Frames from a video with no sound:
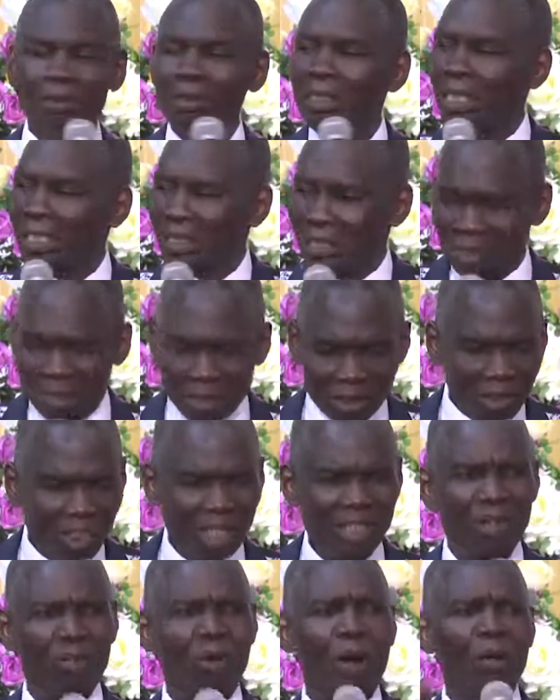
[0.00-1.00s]

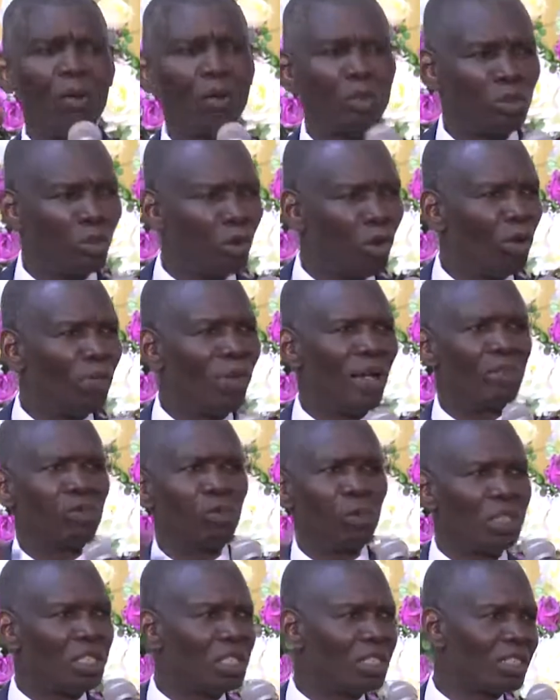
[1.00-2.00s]
Distinction, they were going to come
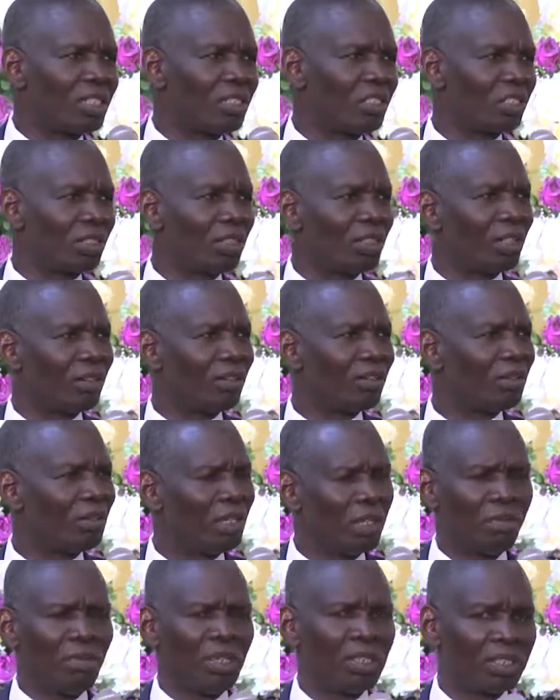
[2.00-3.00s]
out with distinction
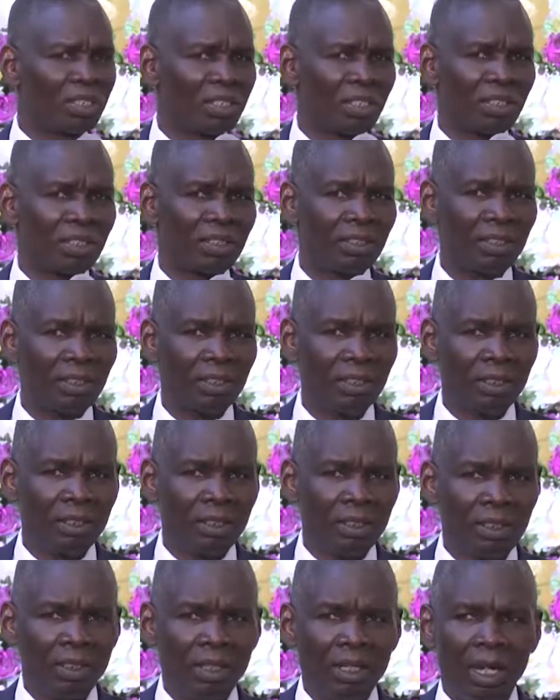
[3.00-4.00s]
in mercy.
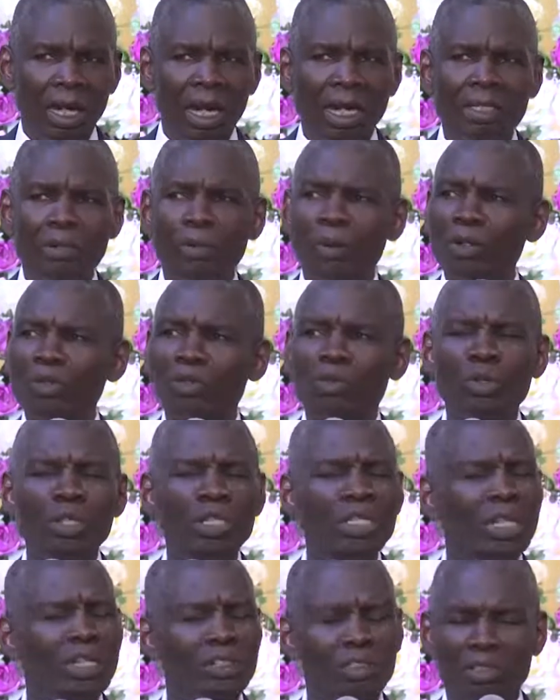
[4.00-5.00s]
And they were
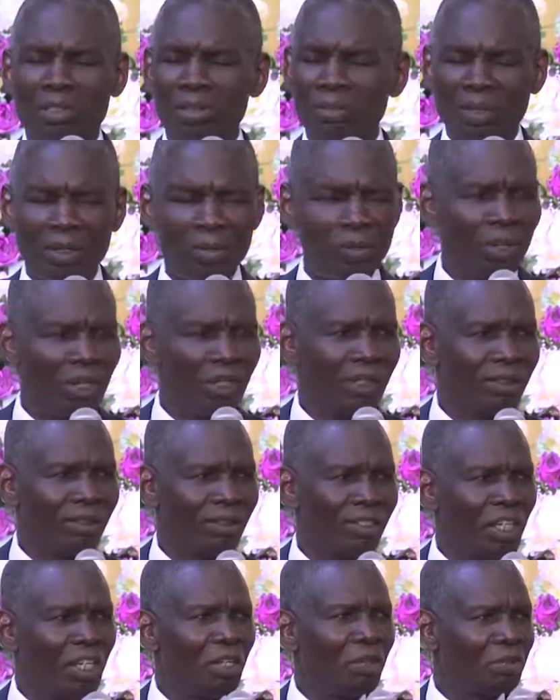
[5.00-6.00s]
doing extremely well.
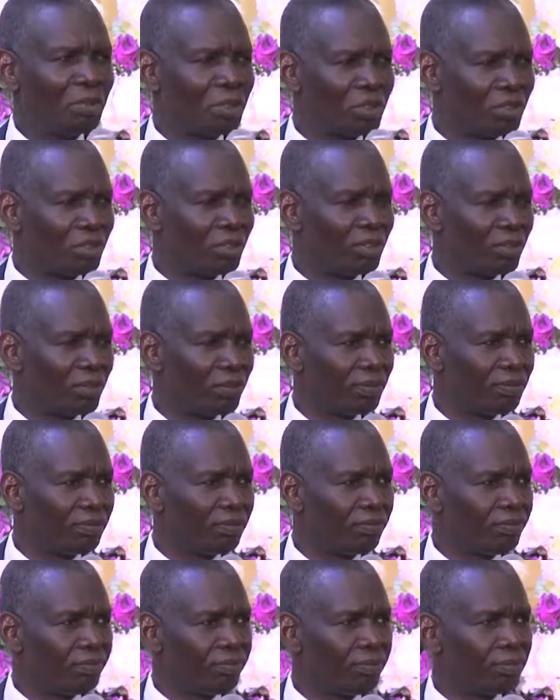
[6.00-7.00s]
News.
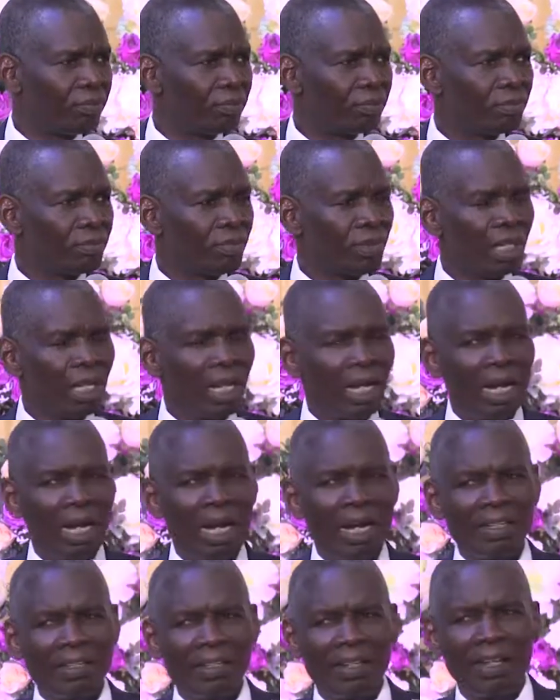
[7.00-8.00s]

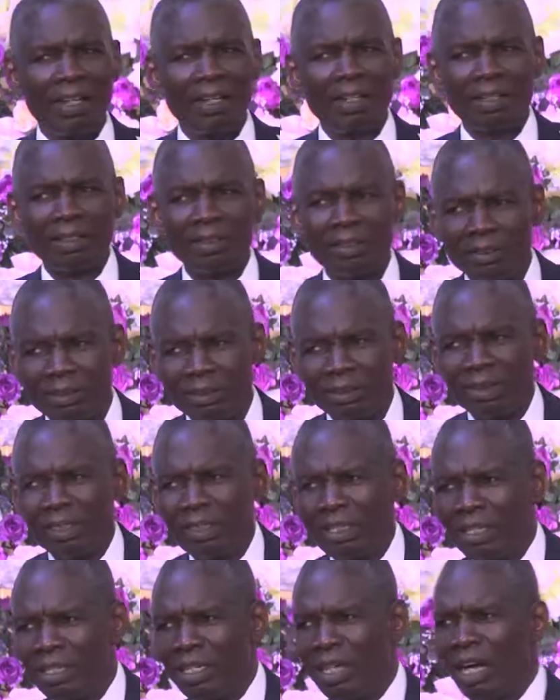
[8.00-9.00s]
And then
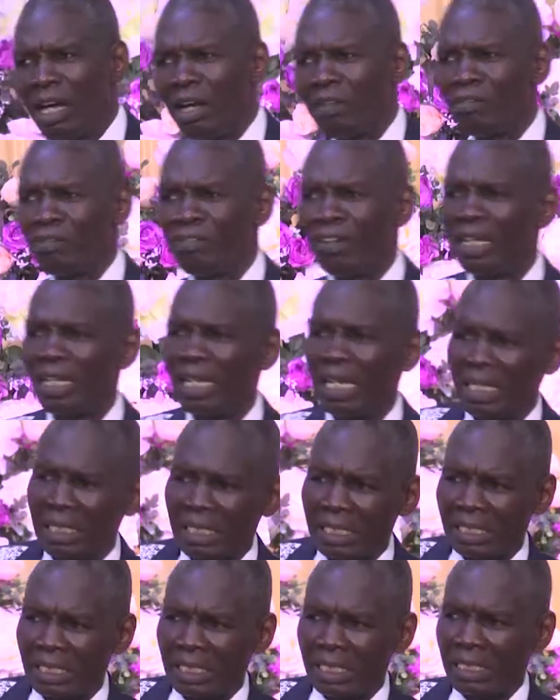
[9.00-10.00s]
their
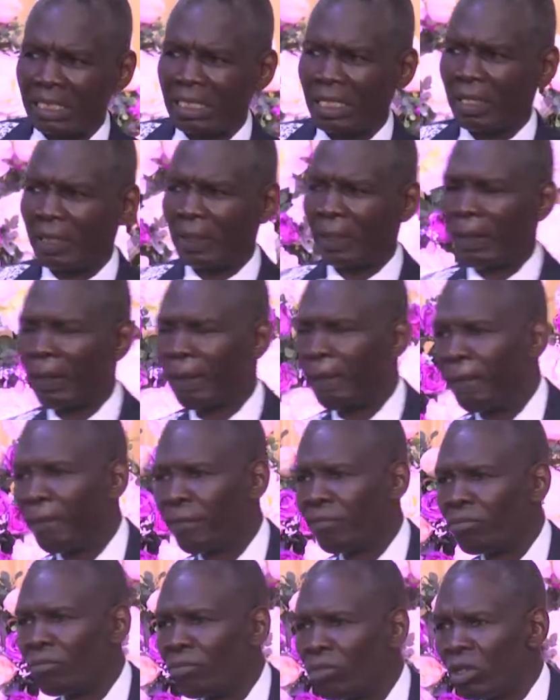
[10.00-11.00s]
father's sister
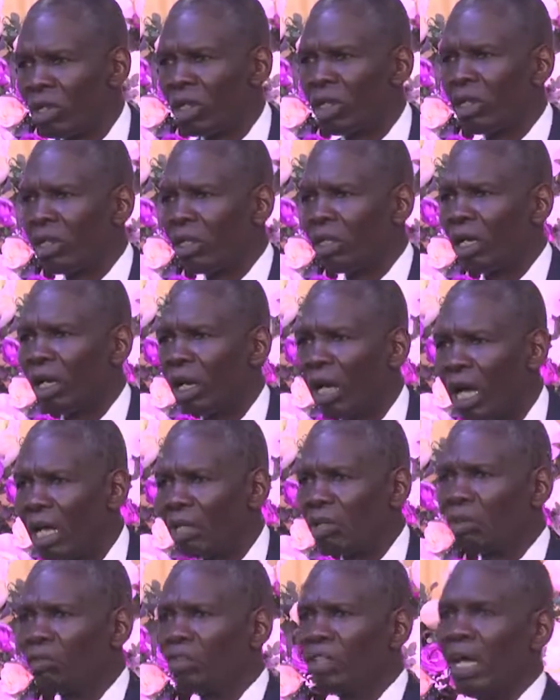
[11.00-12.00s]

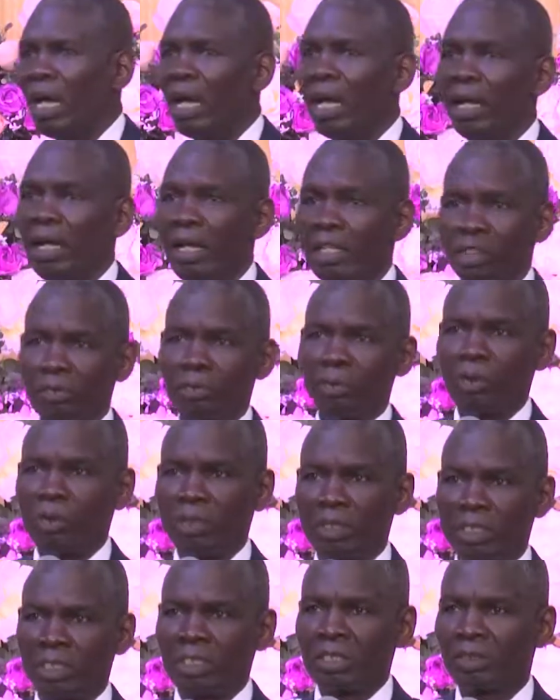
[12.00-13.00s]
heard of their
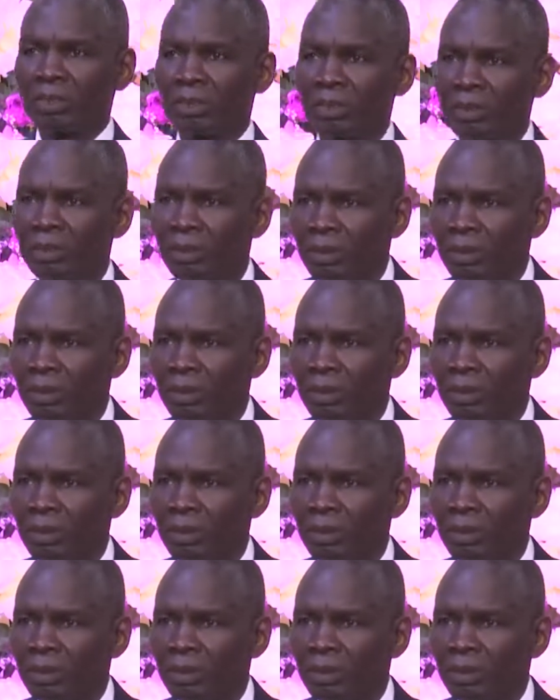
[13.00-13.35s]
exploits